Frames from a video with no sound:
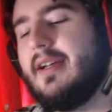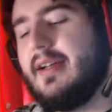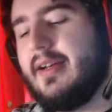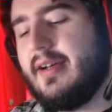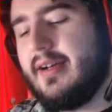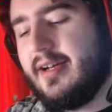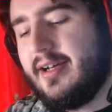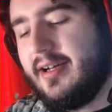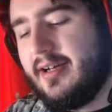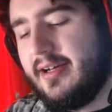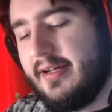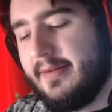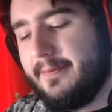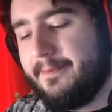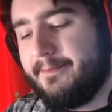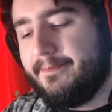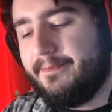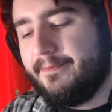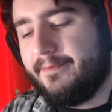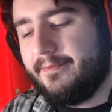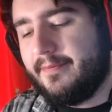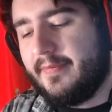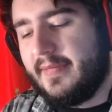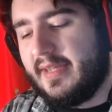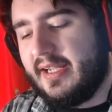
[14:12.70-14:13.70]
I'm
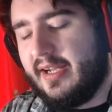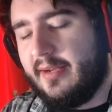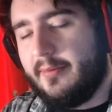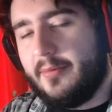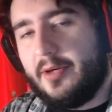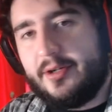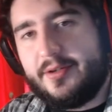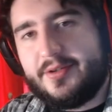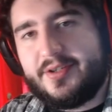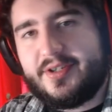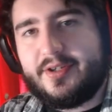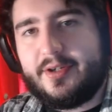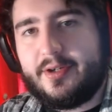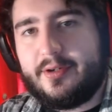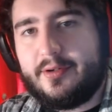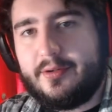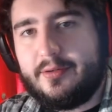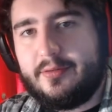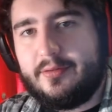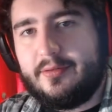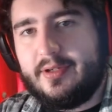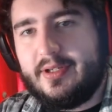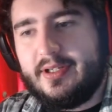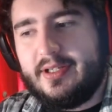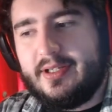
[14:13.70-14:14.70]

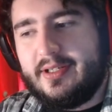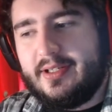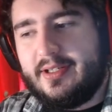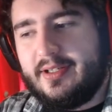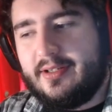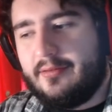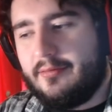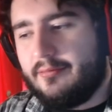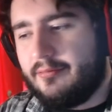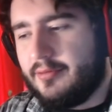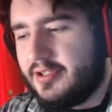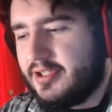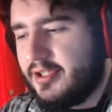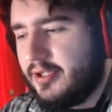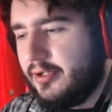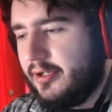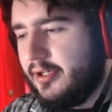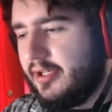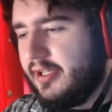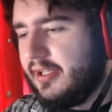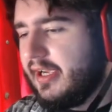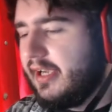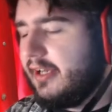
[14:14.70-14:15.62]
also returning.